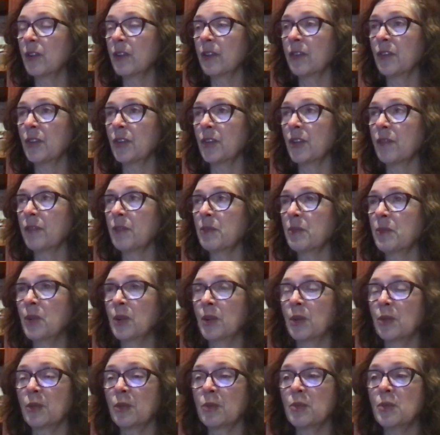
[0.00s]
if you're not
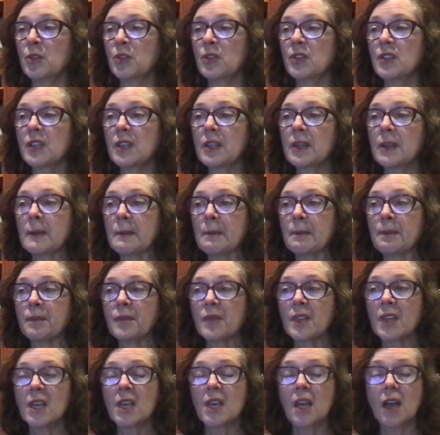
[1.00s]
familiar with music.
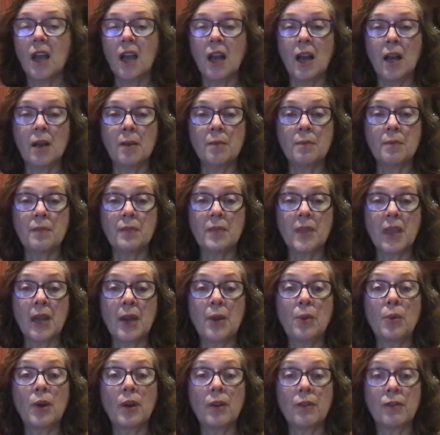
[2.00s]
Um,
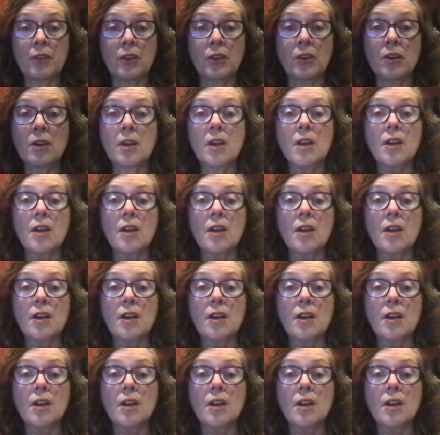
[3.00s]
however,